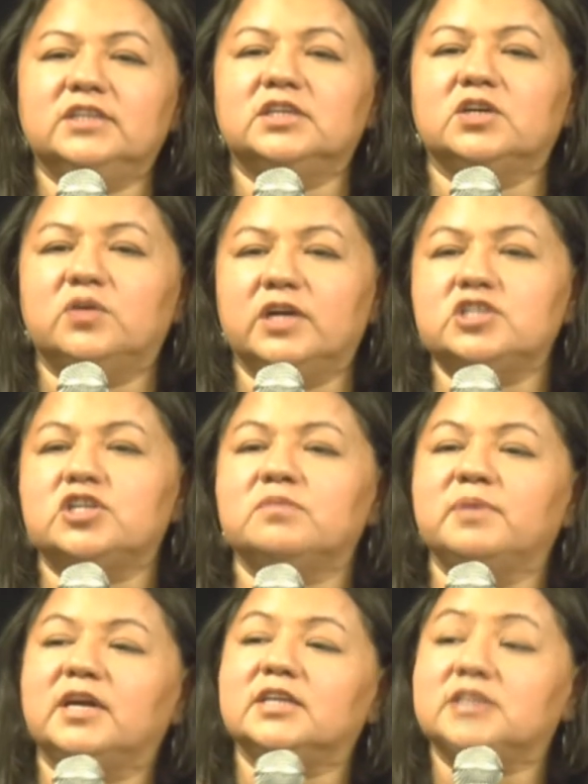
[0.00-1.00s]
It's a
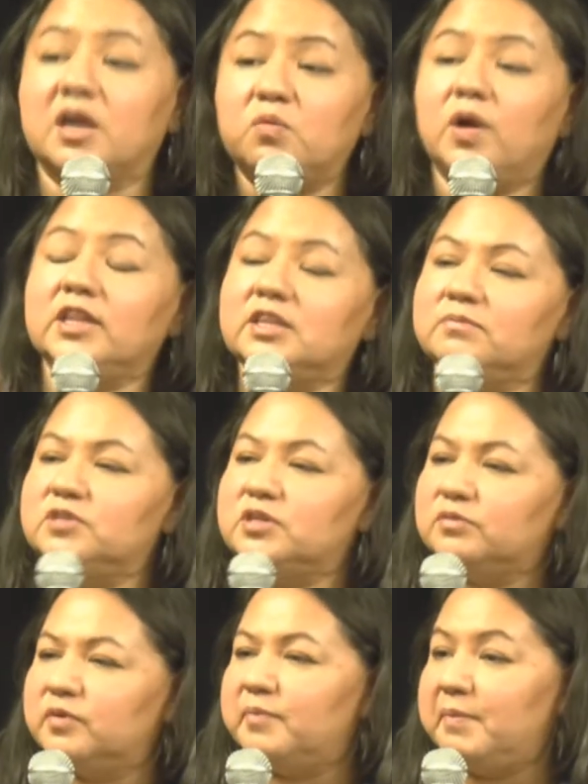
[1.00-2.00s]
question because I want them to
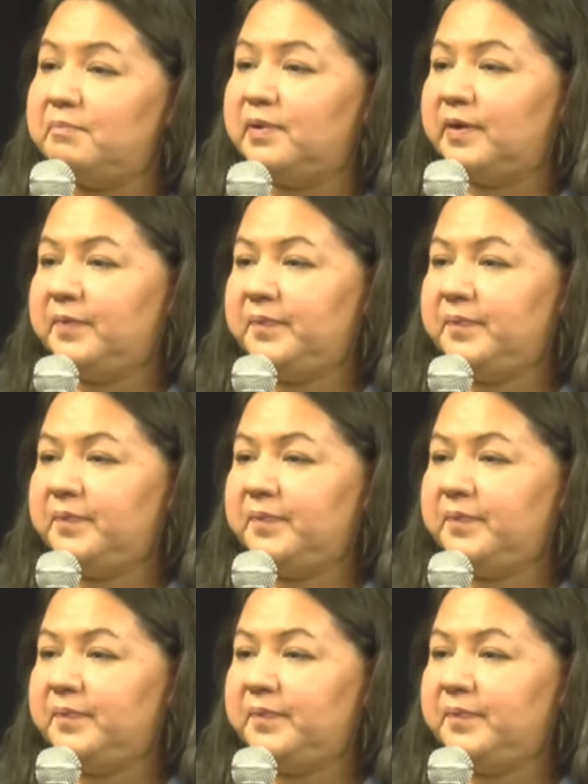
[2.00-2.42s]
remember.